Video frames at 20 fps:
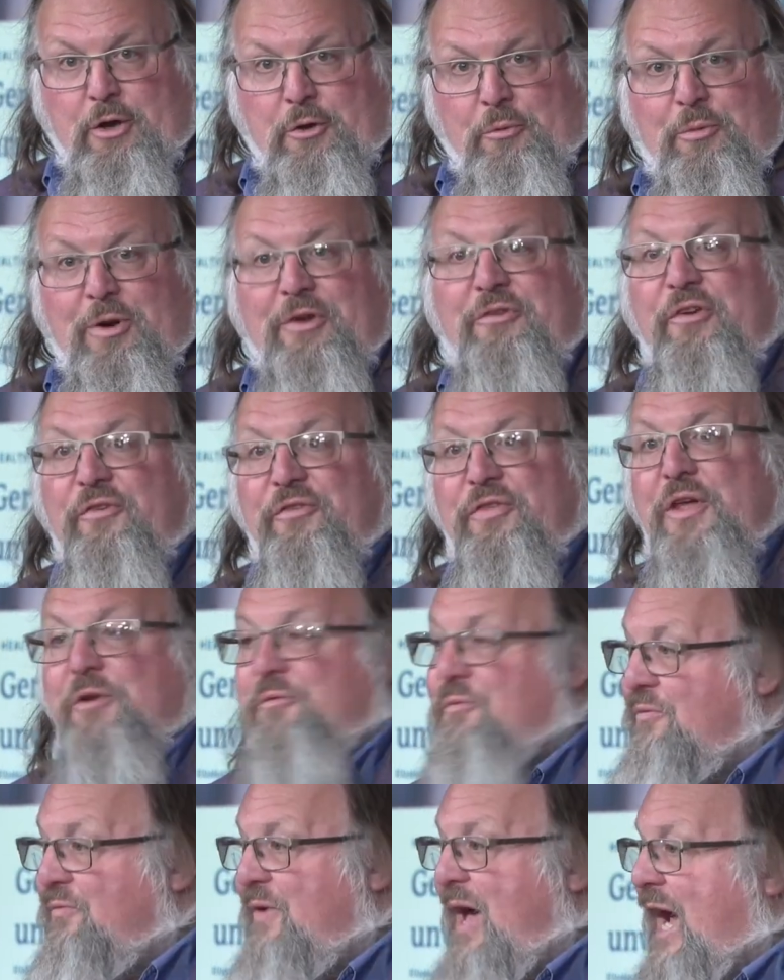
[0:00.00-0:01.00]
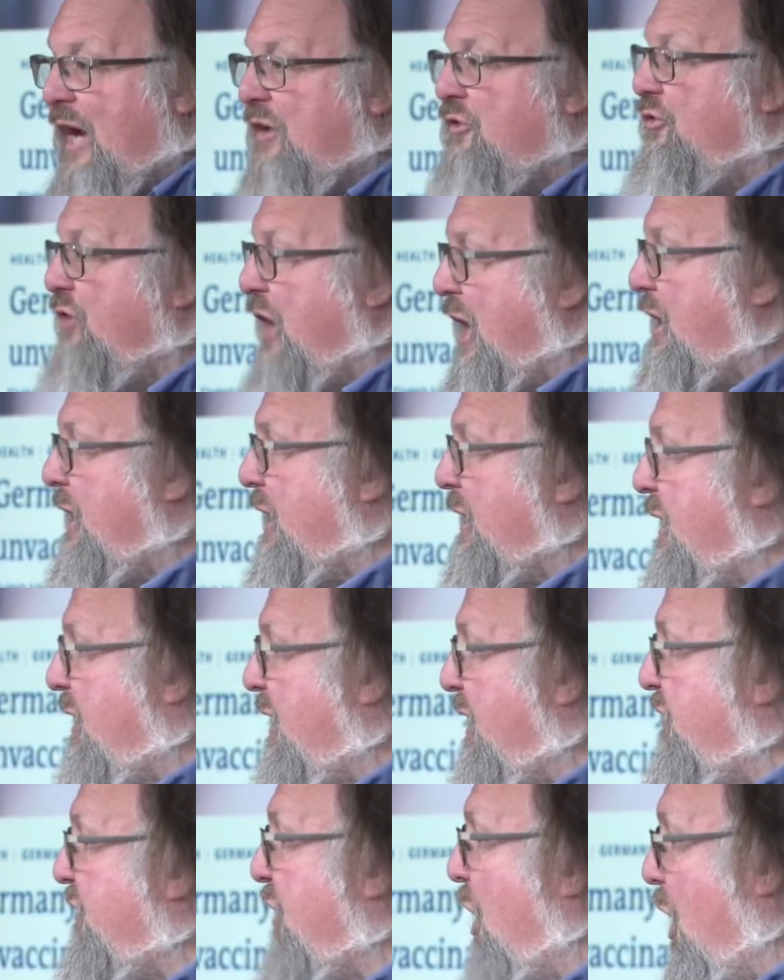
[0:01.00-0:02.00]
which is that fact checking
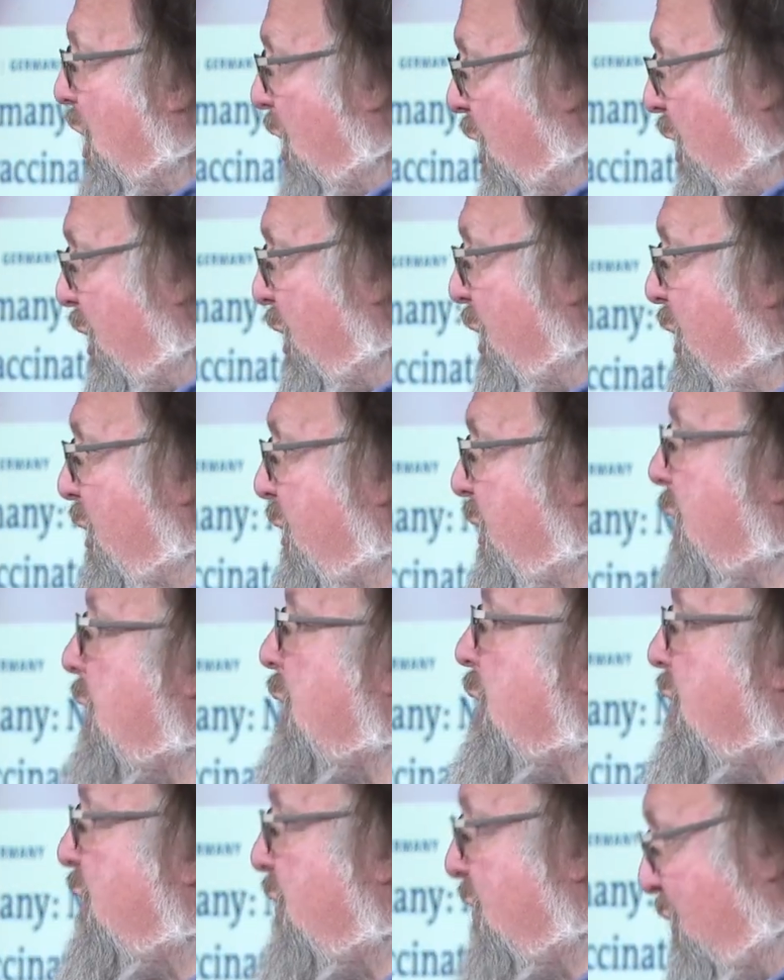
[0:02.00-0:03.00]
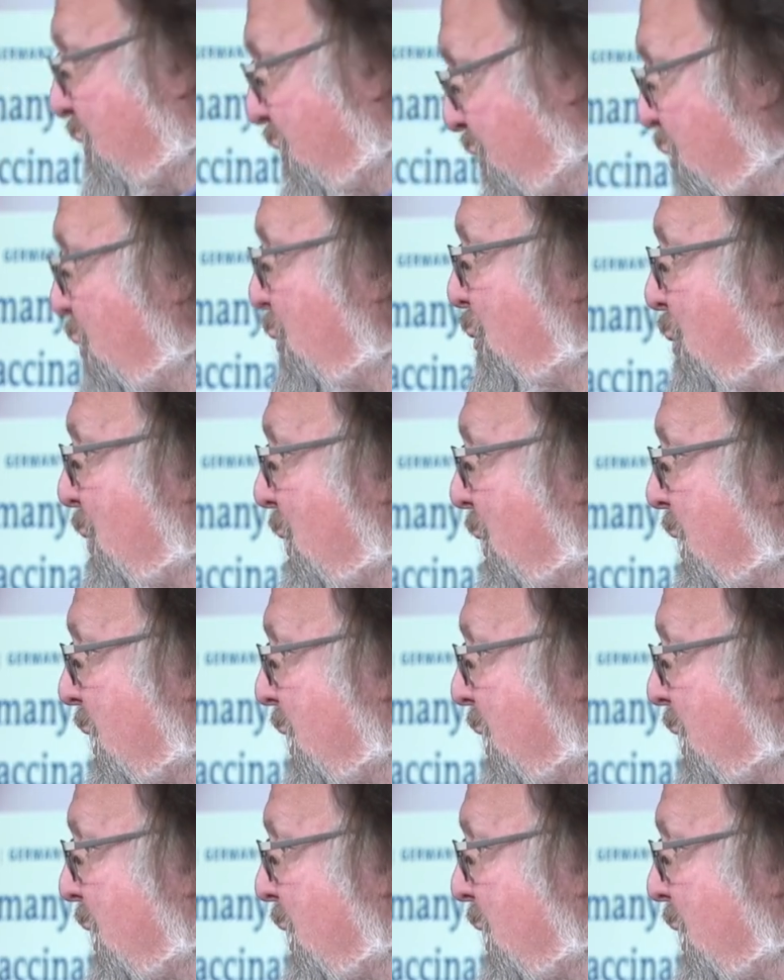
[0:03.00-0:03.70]
is hard to do.